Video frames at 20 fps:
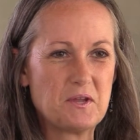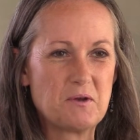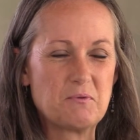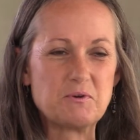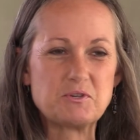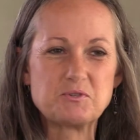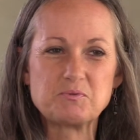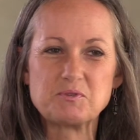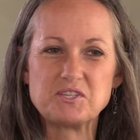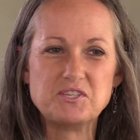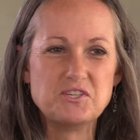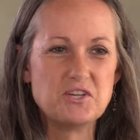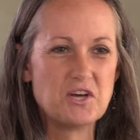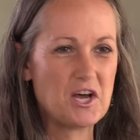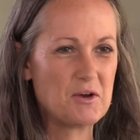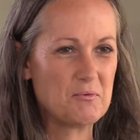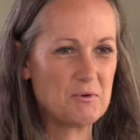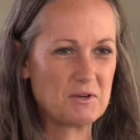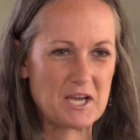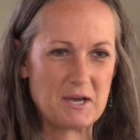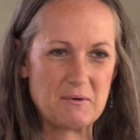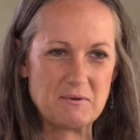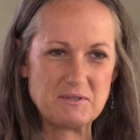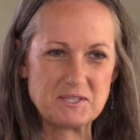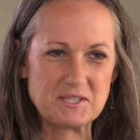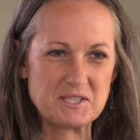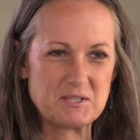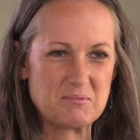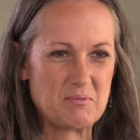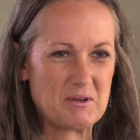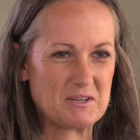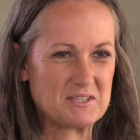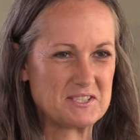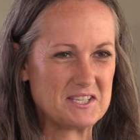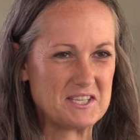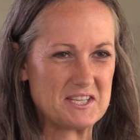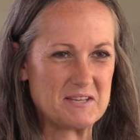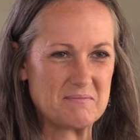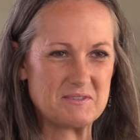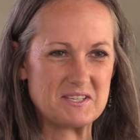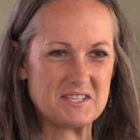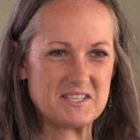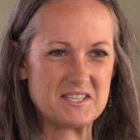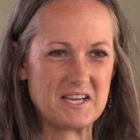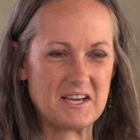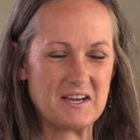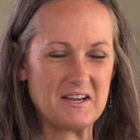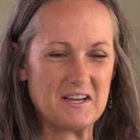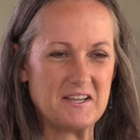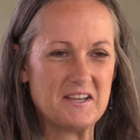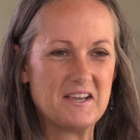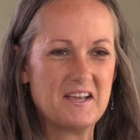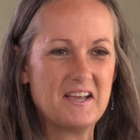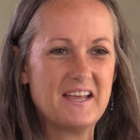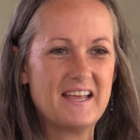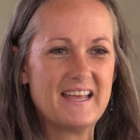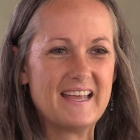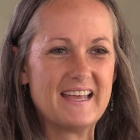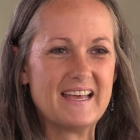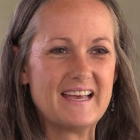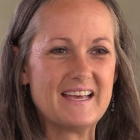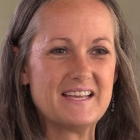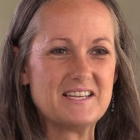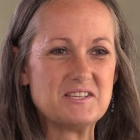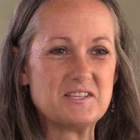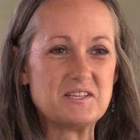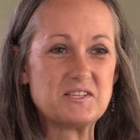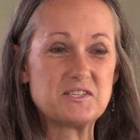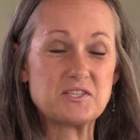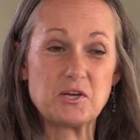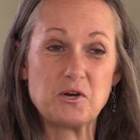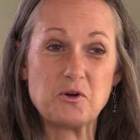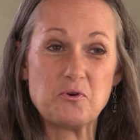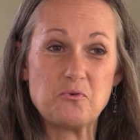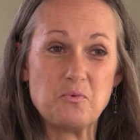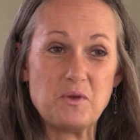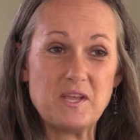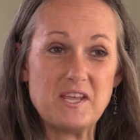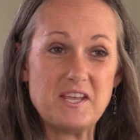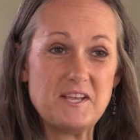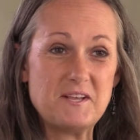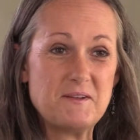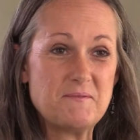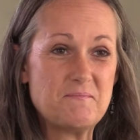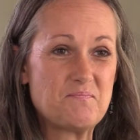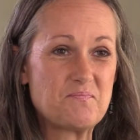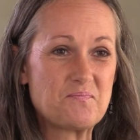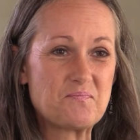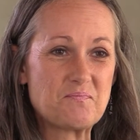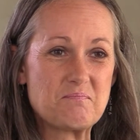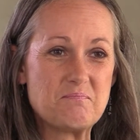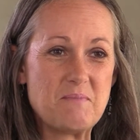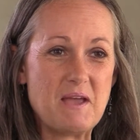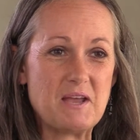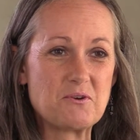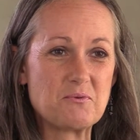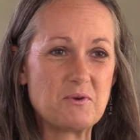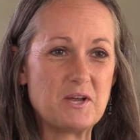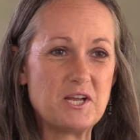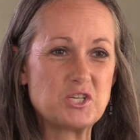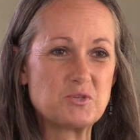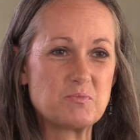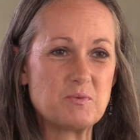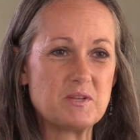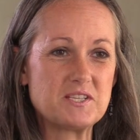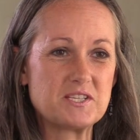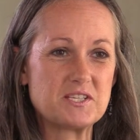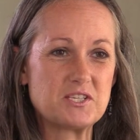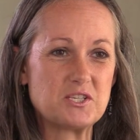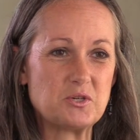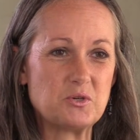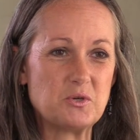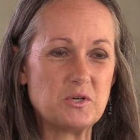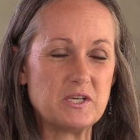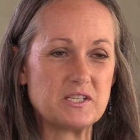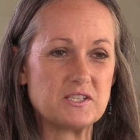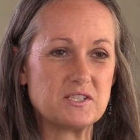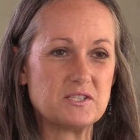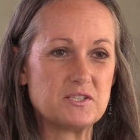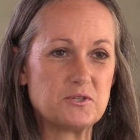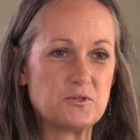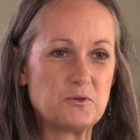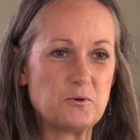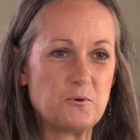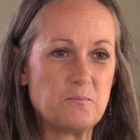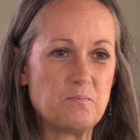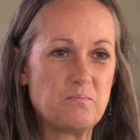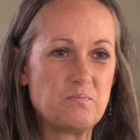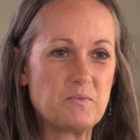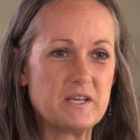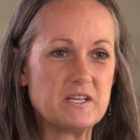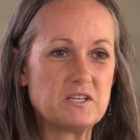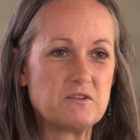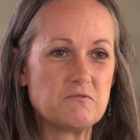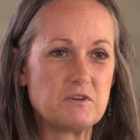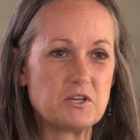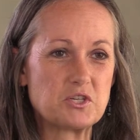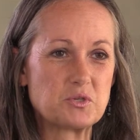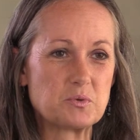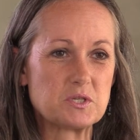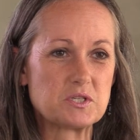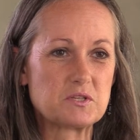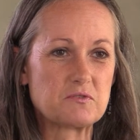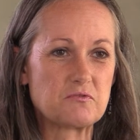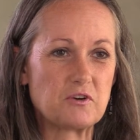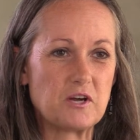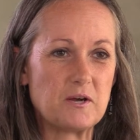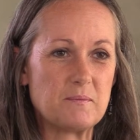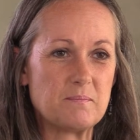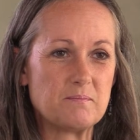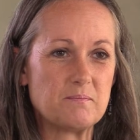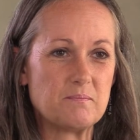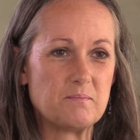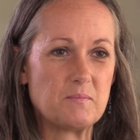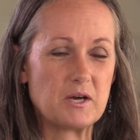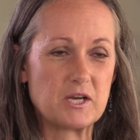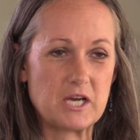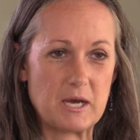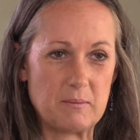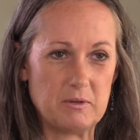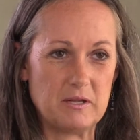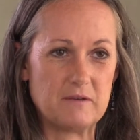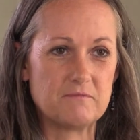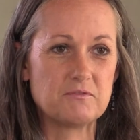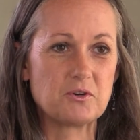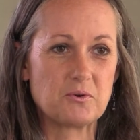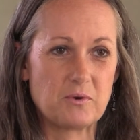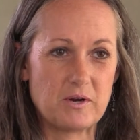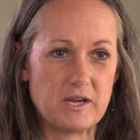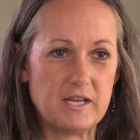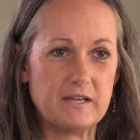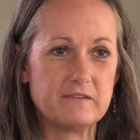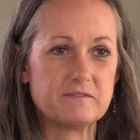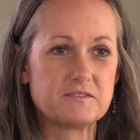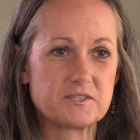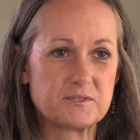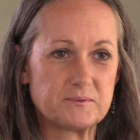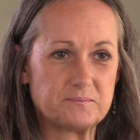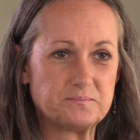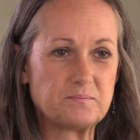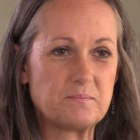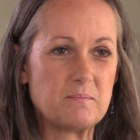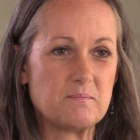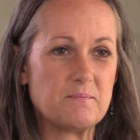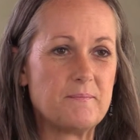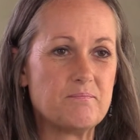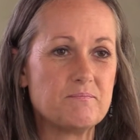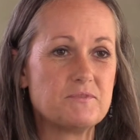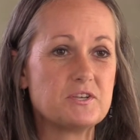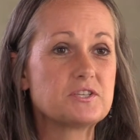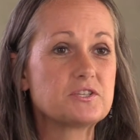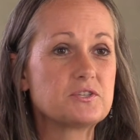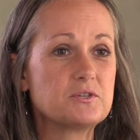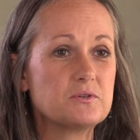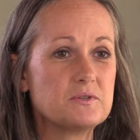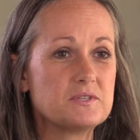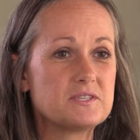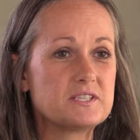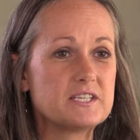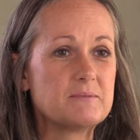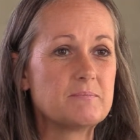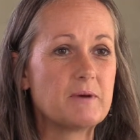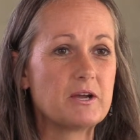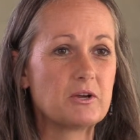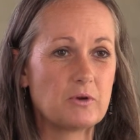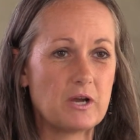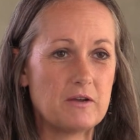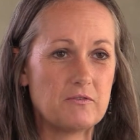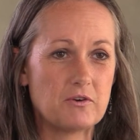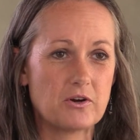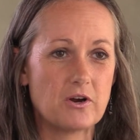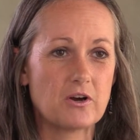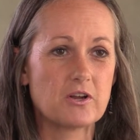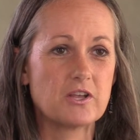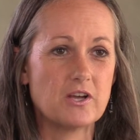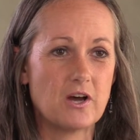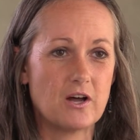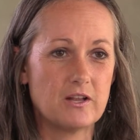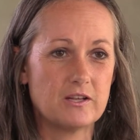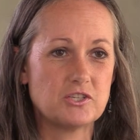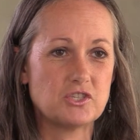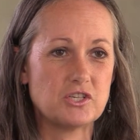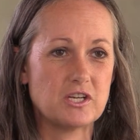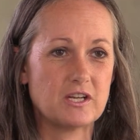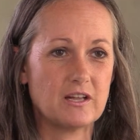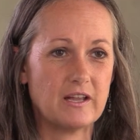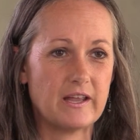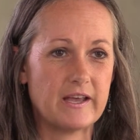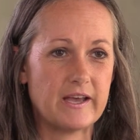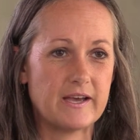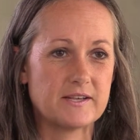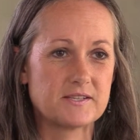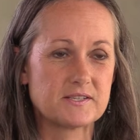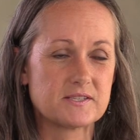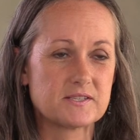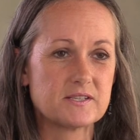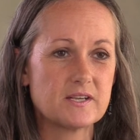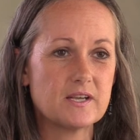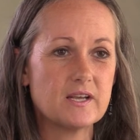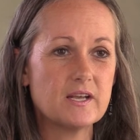which was not what I was expecting them to say. And so we made arrangements to exhume individuals from a couple of the graves. The students in my Graveyard Archaeology class